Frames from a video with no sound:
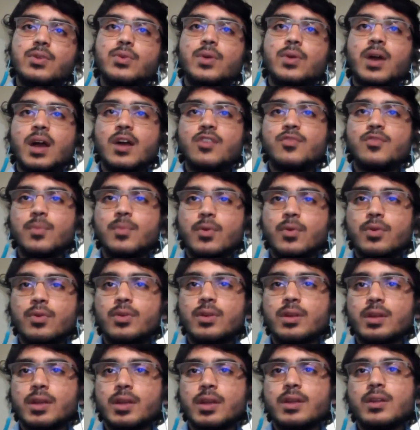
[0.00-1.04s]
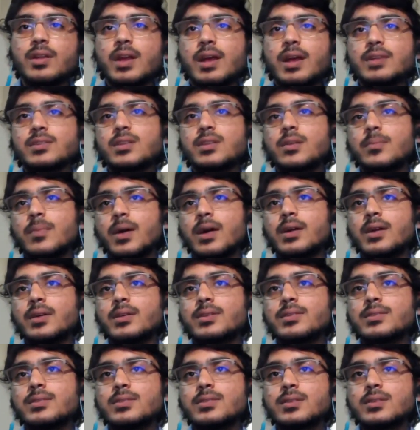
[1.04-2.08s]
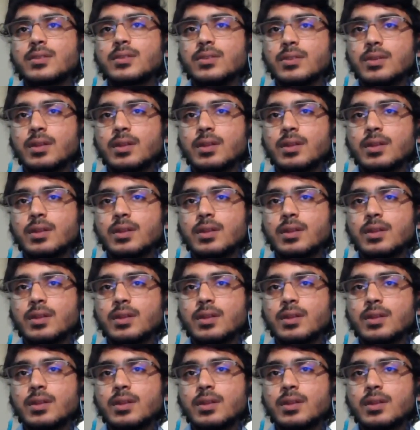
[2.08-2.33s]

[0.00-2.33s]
to have more international buyers.